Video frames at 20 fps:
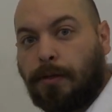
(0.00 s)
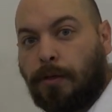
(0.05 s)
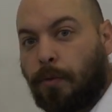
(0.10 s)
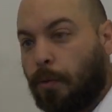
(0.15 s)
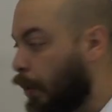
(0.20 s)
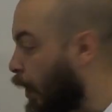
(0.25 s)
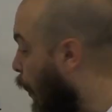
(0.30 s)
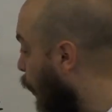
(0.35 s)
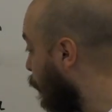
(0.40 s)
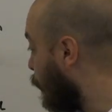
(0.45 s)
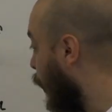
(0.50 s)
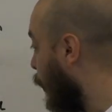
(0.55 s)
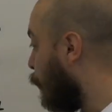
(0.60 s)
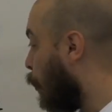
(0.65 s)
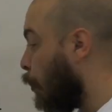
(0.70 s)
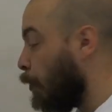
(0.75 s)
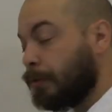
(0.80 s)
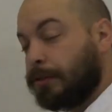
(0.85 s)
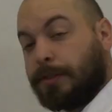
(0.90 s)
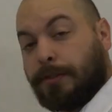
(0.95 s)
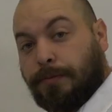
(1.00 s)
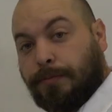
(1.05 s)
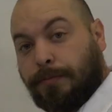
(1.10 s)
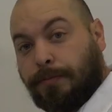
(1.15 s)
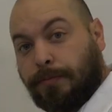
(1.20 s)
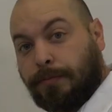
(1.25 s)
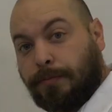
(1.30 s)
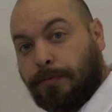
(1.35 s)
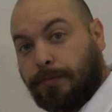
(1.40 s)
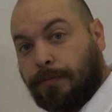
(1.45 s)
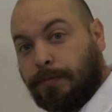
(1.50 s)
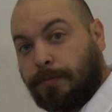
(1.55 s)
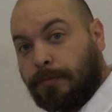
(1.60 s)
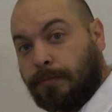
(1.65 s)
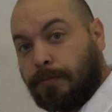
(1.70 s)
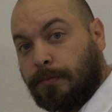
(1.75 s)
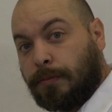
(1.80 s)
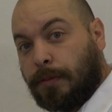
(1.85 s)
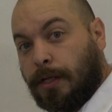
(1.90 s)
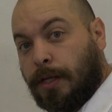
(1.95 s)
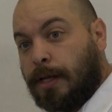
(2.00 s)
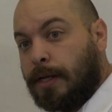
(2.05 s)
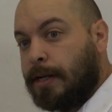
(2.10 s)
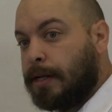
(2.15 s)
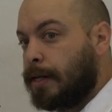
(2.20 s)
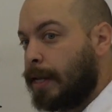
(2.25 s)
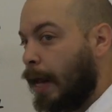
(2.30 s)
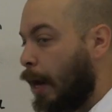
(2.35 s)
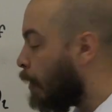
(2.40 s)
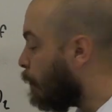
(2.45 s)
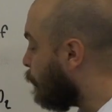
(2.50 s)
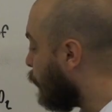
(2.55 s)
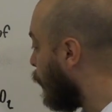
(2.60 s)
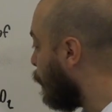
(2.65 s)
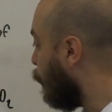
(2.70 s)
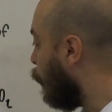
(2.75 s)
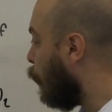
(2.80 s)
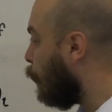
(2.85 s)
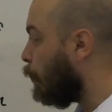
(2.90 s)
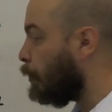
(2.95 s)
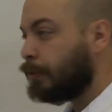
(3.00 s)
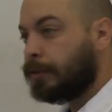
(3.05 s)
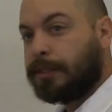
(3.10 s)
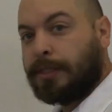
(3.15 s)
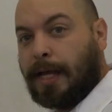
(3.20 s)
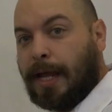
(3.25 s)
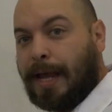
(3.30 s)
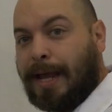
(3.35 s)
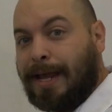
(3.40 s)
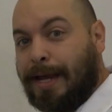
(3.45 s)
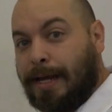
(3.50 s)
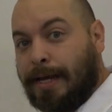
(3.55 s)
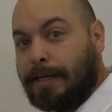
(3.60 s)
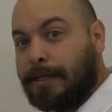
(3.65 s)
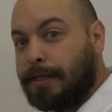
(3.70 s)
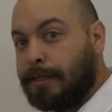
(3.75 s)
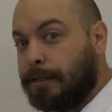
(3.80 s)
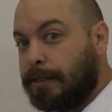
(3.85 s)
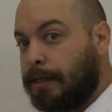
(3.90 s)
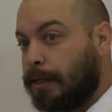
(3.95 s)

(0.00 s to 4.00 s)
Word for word: Well, now I've got moles. Now I've got moles, and